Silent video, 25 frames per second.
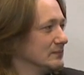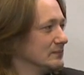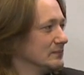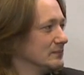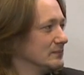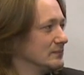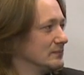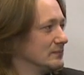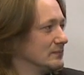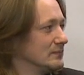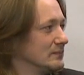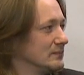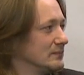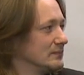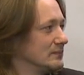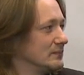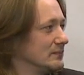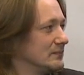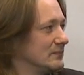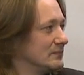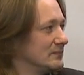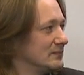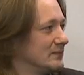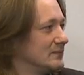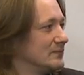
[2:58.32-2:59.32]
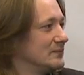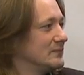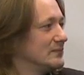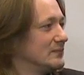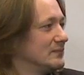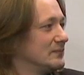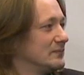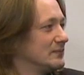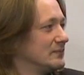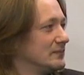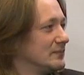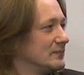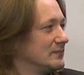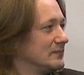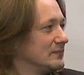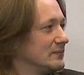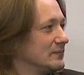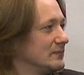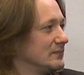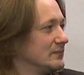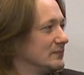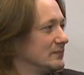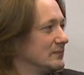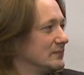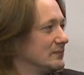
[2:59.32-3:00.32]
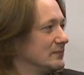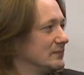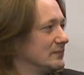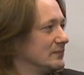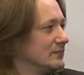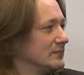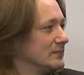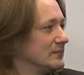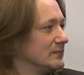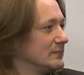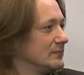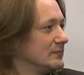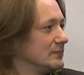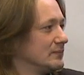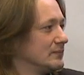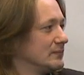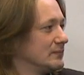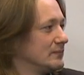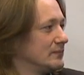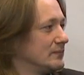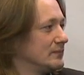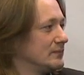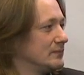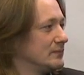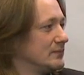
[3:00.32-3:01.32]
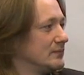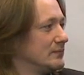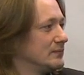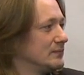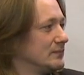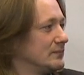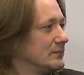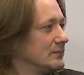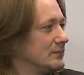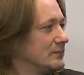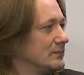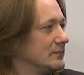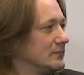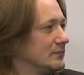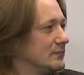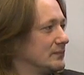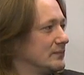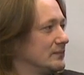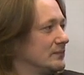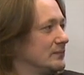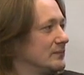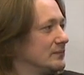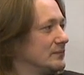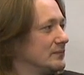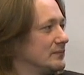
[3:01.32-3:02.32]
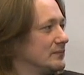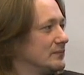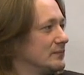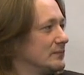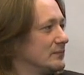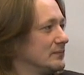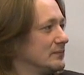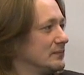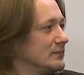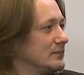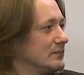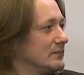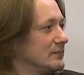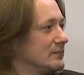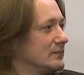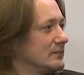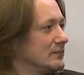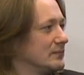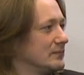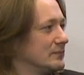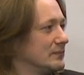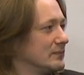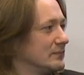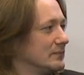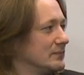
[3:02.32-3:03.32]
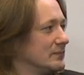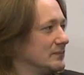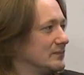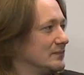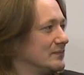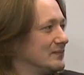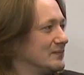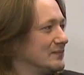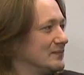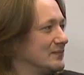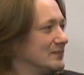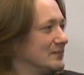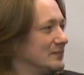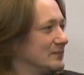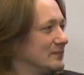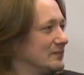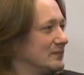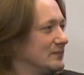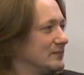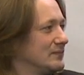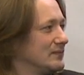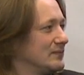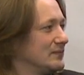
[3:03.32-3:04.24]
This person isn't speaking.